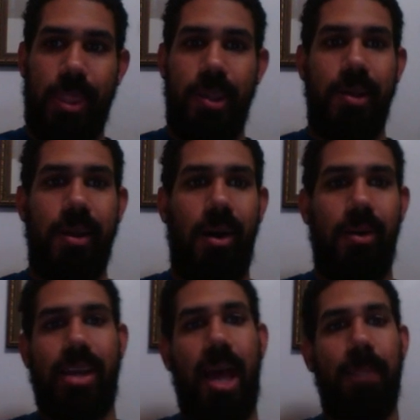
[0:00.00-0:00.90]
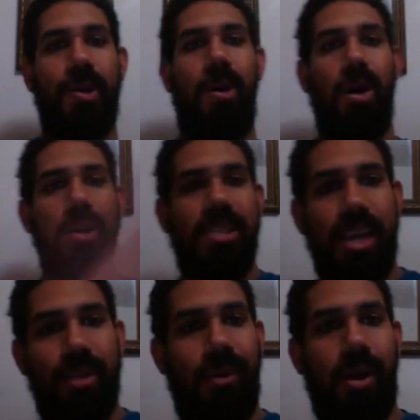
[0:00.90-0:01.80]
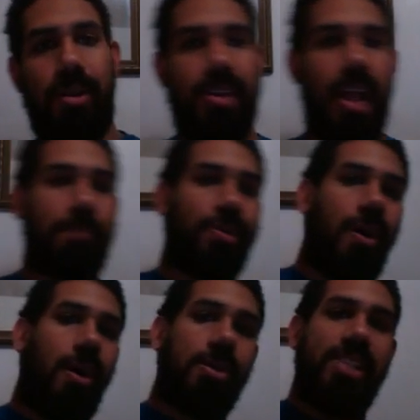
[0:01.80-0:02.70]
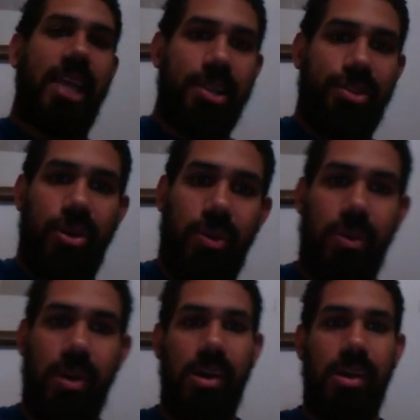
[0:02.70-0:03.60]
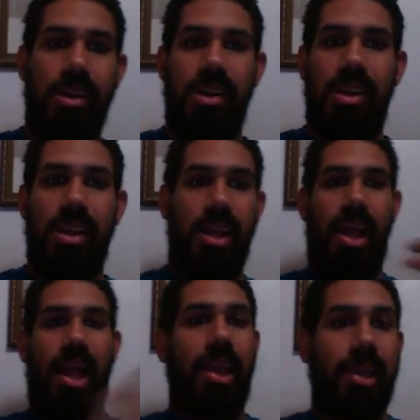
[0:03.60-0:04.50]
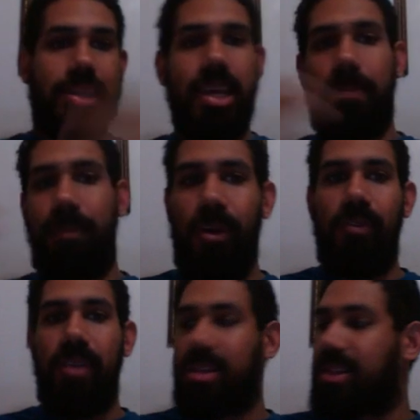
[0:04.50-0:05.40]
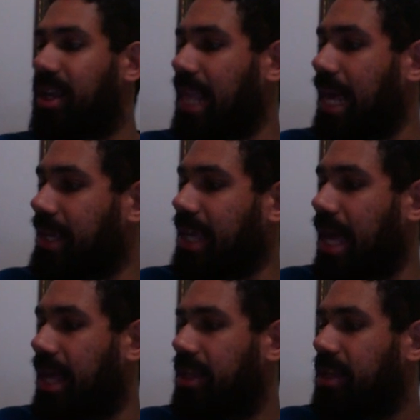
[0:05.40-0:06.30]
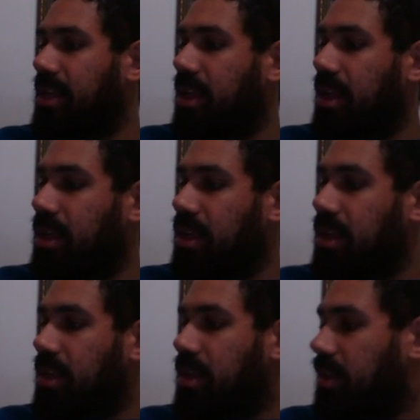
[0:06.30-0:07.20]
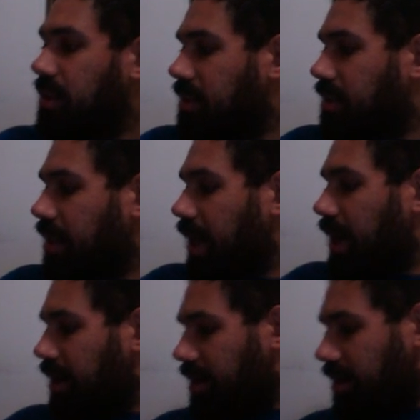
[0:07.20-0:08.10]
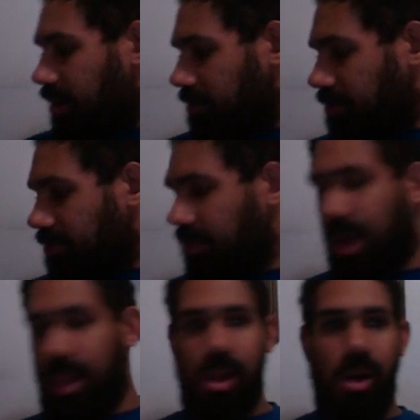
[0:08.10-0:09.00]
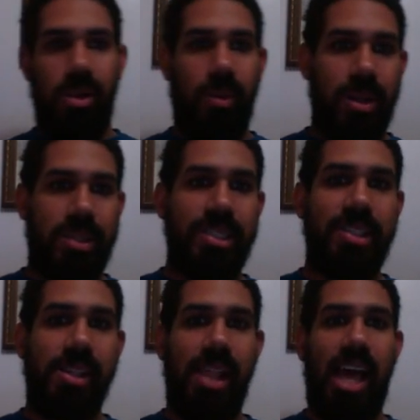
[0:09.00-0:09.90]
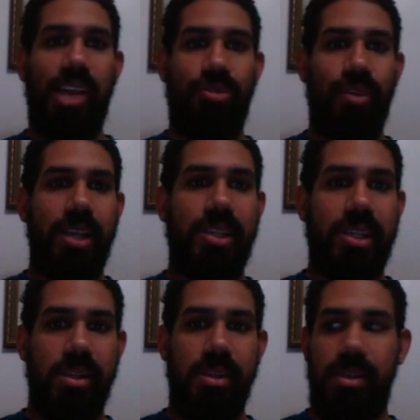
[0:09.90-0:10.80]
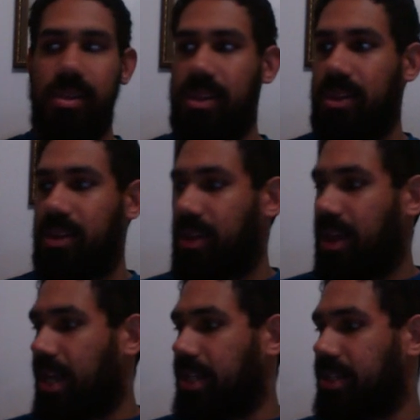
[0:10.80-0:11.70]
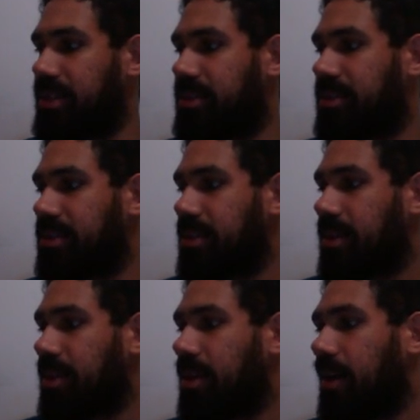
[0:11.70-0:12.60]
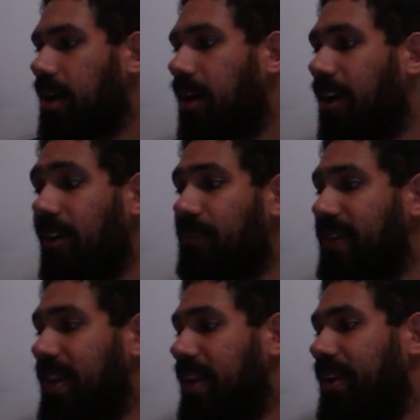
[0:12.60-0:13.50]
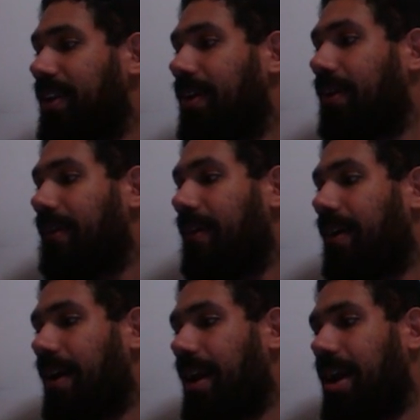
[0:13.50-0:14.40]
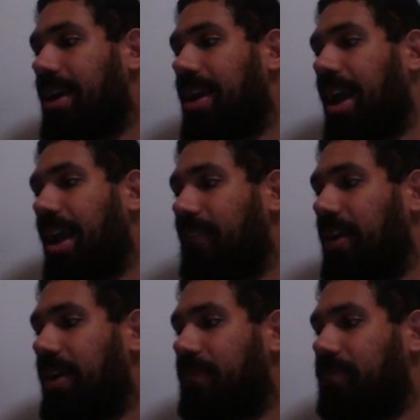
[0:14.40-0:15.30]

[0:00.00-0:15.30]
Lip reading: You know, capture all Gen 1, capture all Gen 2. And keep moving till I get to Alola, which is the last region. And hopefully I haven't